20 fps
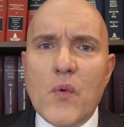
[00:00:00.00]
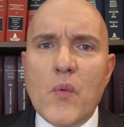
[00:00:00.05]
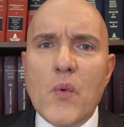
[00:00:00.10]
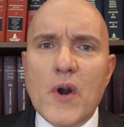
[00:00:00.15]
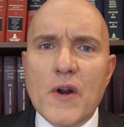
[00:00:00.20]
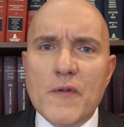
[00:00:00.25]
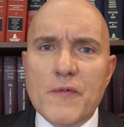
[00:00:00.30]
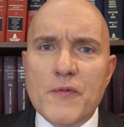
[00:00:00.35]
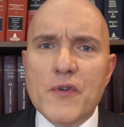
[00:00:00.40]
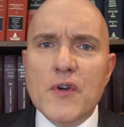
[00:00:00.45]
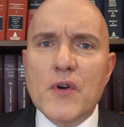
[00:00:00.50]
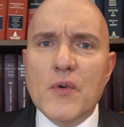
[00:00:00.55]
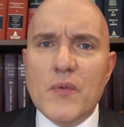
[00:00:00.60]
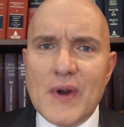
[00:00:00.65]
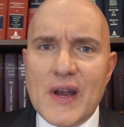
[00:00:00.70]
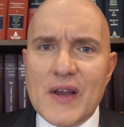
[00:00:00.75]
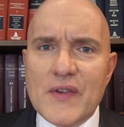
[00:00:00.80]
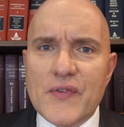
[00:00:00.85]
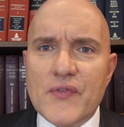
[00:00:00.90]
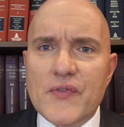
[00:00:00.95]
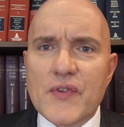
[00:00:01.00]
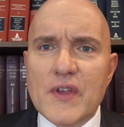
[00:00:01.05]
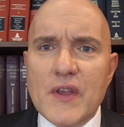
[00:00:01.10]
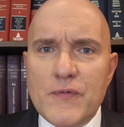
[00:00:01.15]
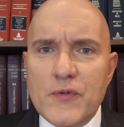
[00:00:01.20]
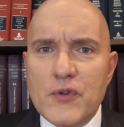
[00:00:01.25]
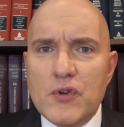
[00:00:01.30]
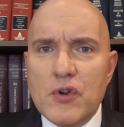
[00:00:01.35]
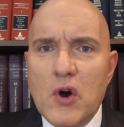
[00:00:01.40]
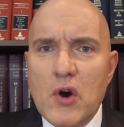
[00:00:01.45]
warrant for your arrest,
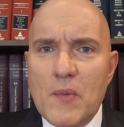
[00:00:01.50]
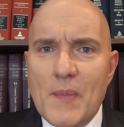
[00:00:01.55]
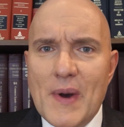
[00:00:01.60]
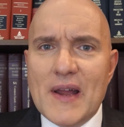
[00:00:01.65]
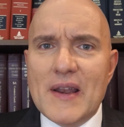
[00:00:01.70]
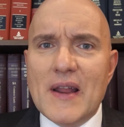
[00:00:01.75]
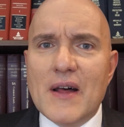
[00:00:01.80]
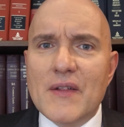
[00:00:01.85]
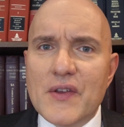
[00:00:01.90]
if you know about it.